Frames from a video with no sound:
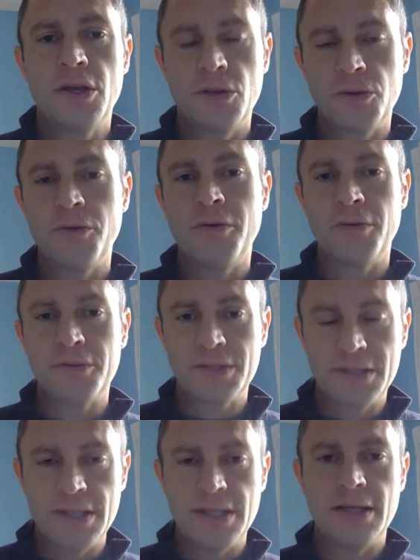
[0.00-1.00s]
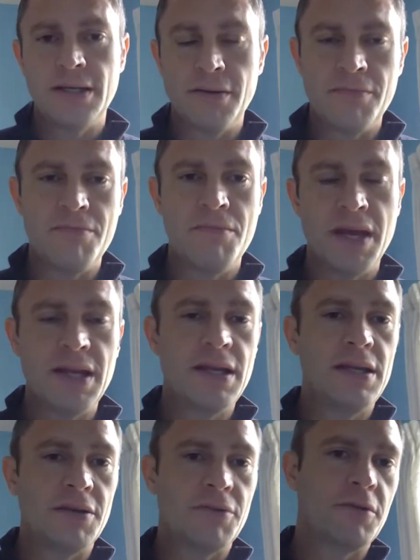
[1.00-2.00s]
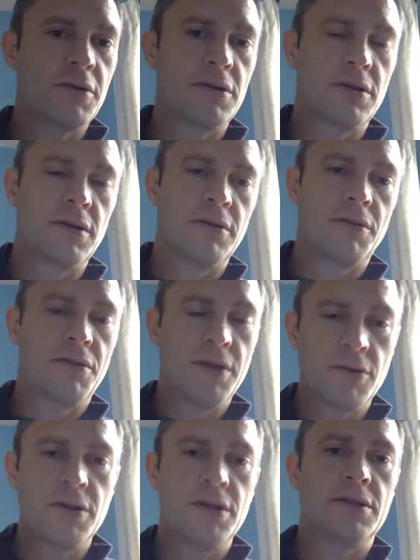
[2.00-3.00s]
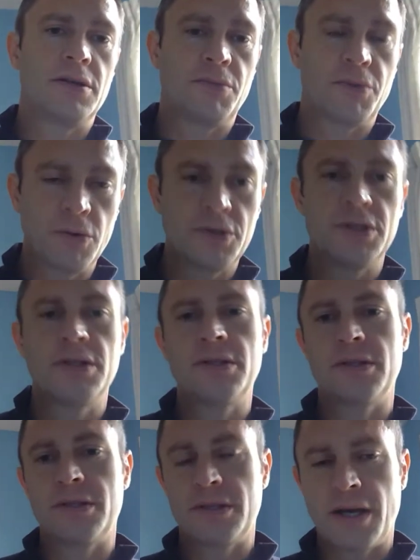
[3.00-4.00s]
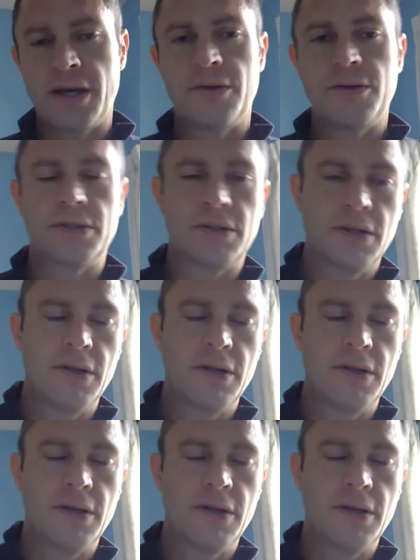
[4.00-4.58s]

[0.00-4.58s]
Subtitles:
you'll see many different theories and approaches and styles and,